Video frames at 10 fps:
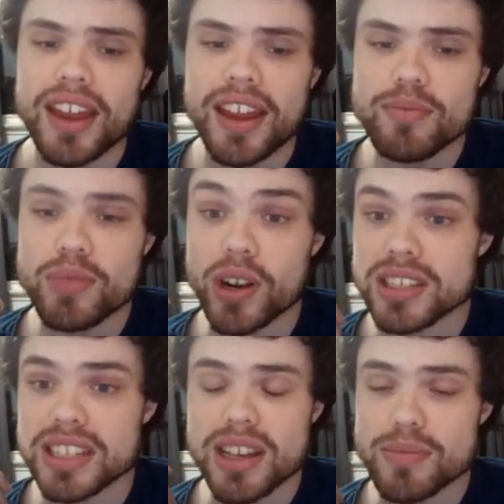
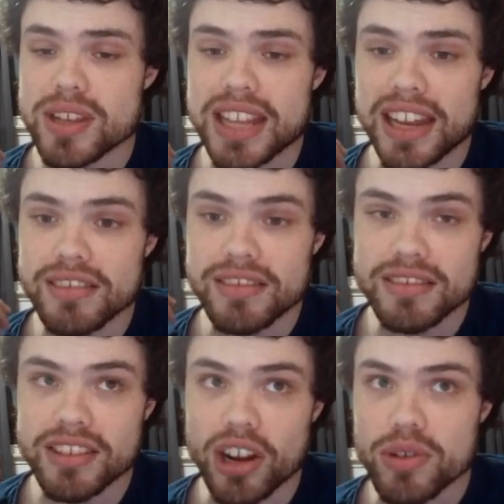because it's something that,
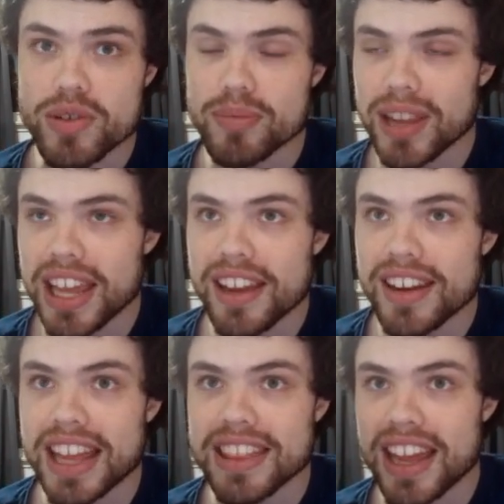you know, you can play it,
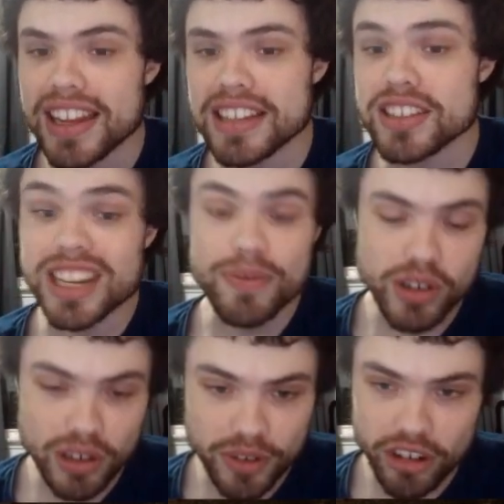and then it's
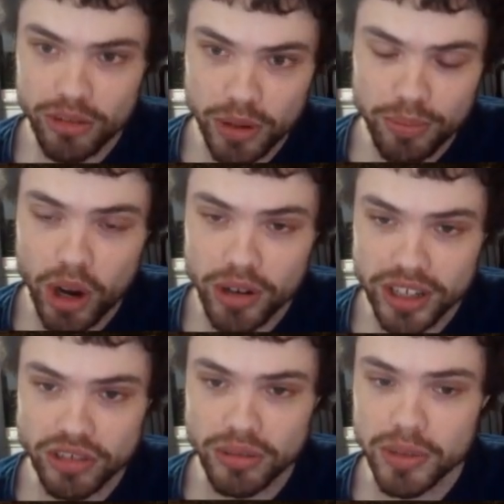difficult for your
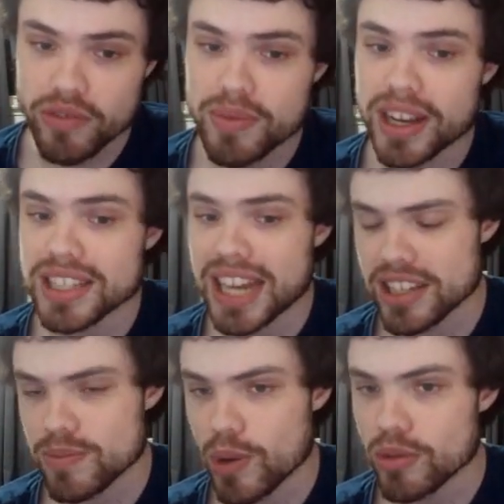opponent to remove because it
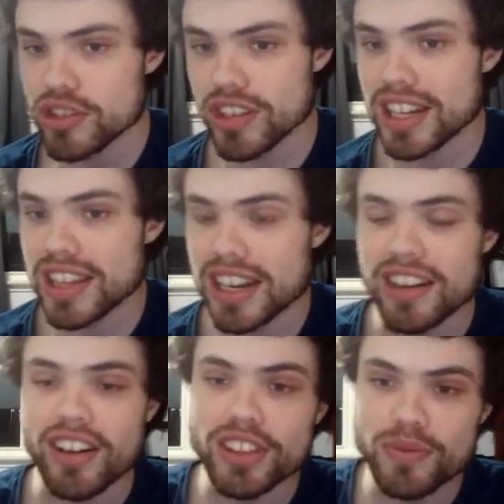has smokescreen, and then
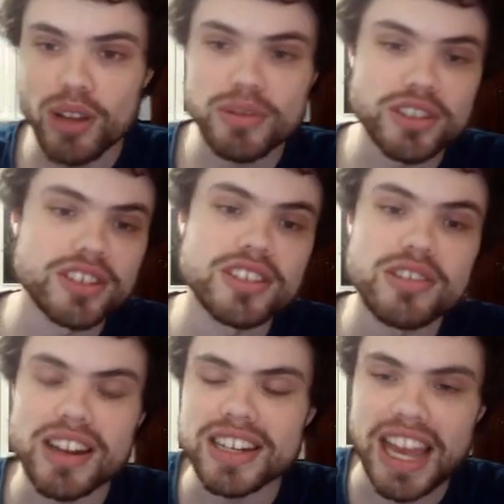on the following turn, you
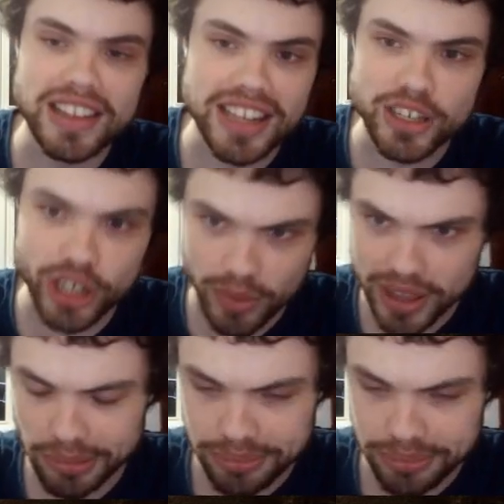can attack the HQ with it.